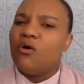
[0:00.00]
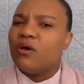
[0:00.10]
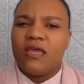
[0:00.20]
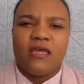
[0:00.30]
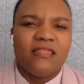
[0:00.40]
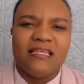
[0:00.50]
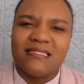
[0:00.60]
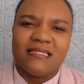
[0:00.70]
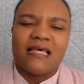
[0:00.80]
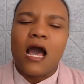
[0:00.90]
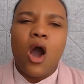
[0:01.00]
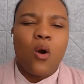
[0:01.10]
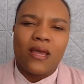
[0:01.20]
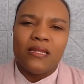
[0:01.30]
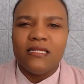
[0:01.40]
okay, this is
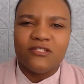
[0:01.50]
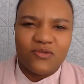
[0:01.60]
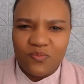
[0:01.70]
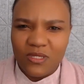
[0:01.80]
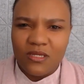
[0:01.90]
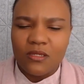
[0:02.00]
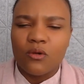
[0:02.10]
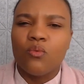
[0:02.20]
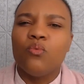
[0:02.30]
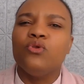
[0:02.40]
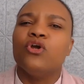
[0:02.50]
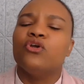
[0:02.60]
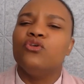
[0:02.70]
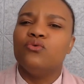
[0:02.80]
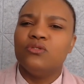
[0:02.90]
how I need to be.
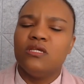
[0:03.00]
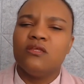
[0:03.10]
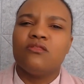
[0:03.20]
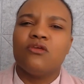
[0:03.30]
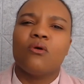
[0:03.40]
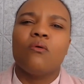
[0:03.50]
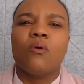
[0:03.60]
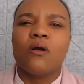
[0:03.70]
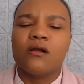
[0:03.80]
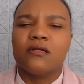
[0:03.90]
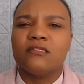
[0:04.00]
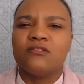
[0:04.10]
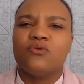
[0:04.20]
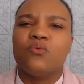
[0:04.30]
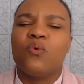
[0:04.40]
You're using their
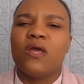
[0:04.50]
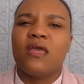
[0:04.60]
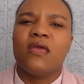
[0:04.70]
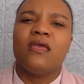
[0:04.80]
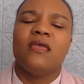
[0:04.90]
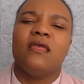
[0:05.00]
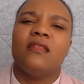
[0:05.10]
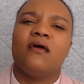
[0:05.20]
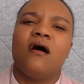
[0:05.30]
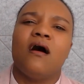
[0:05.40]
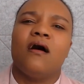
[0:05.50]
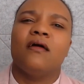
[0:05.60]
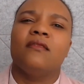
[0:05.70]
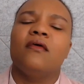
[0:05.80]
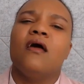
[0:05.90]
words to weigh in
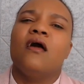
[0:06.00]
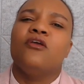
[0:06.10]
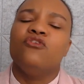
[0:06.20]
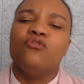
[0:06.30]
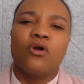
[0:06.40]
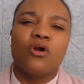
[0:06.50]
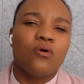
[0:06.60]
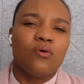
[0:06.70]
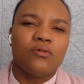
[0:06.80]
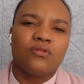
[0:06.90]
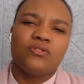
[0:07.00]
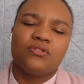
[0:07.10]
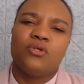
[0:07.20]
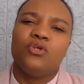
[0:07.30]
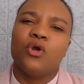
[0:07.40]
on your
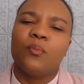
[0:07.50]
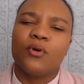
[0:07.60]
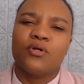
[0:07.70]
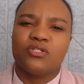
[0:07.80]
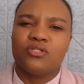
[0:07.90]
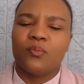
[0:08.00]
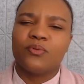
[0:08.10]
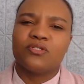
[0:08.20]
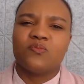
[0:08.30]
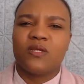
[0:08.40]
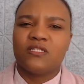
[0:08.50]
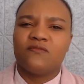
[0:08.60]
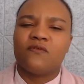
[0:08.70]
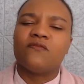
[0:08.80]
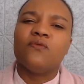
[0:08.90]
goals, your personal
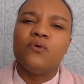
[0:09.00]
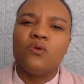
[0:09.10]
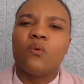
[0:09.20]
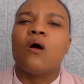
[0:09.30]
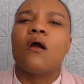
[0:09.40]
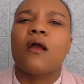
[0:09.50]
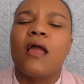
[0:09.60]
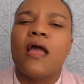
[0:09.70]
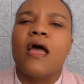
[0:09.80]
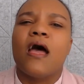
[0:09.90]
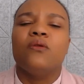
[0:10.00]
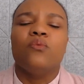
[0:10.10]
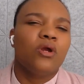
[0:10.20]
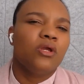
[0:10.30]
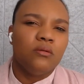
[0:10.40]
perspective of who you are
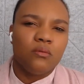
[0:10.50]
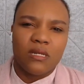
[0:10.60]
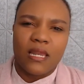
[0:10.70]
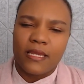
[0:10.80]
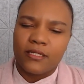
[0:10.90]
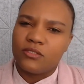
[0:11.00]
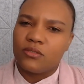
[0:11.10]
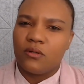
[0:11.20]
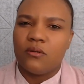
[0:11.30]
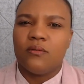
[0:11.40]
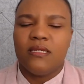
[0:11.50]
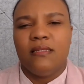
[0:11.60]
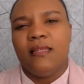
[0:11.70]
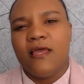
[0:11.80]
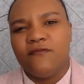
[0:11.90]
and where you would like to go
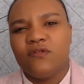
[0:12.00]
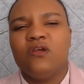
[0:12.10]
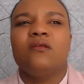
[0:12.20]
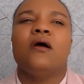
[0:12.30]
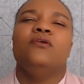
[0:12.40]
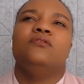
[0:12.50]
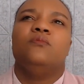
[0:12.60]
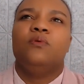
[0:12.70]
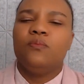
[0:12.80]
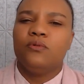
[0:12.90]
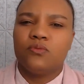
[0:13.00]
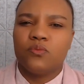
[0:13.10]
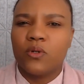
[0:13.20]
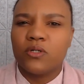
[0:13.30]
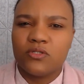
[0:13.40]
in life. So you're not using people's
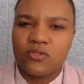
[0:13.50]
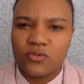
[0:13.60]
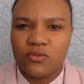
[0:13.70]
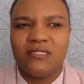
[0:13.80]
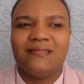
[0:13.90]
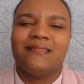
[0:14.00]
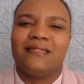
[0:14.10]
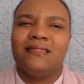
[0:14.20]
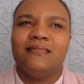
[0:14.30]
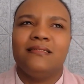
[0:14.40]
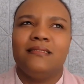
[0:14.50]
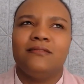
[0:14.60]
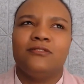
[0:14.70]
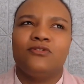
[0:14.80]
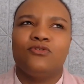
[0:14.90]
words to dictate